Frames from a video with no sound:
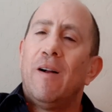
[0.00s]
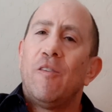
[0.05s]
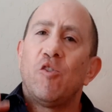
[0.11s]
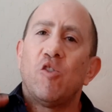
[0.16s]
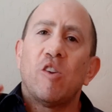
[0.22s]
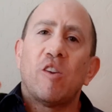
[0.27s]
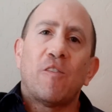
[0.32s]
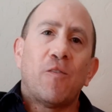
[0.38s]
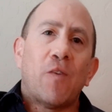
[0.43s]

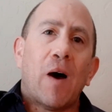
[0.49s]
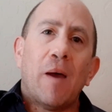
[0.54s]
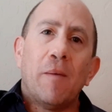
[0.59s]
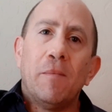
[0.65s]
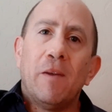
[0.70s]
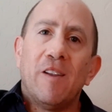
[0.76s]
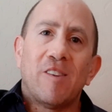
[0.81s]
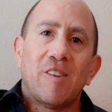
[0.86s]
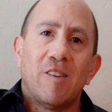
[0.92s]
Just 5
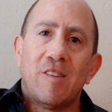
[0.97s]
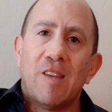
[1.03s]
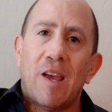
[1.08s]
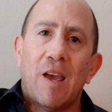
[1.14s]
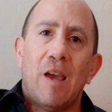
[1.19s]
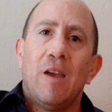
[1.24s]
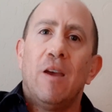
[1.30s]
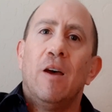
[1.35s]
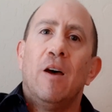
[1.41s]
minutes a
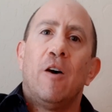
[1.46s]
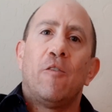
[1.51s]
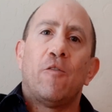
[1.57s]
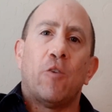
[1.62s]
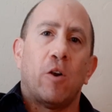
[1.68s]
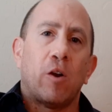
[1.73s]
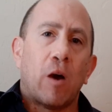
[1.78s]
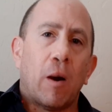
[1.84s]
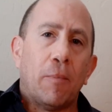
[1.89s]
day
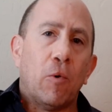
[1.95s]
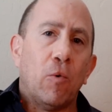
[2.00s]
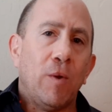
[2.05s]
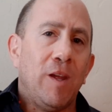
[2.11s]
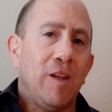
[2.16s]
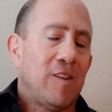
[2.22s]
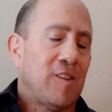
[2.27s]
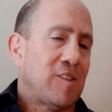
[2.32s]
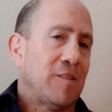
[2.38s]
for a couple
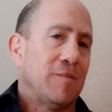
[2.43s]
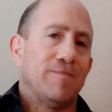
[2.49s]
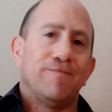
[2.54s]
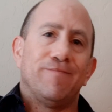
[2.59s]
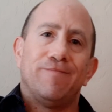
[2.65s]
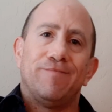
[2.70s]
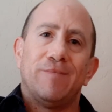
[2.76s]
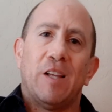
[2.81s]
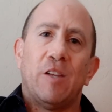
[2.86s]
weeks,
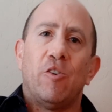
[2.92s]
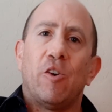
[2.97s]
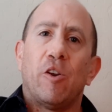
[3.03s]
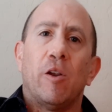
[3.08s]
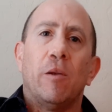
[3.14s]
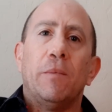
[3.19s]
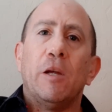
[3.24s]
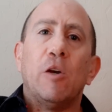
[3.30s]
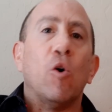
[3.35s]
and you're
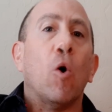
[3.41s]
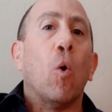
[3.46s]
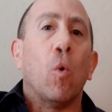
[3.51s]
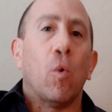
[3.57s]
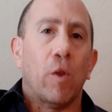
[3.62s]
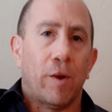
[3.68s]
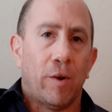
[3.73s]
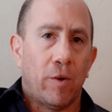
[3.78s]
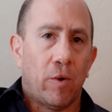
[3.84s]
going to be
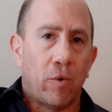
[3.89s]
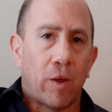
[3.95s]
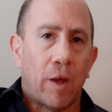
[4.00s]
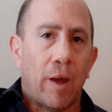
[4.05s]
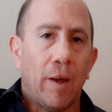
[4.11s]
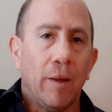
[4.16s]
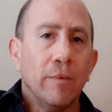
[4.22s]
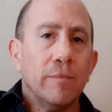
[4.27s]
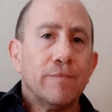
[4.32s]
golden,
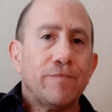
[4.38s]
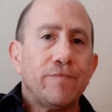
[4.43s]
okay?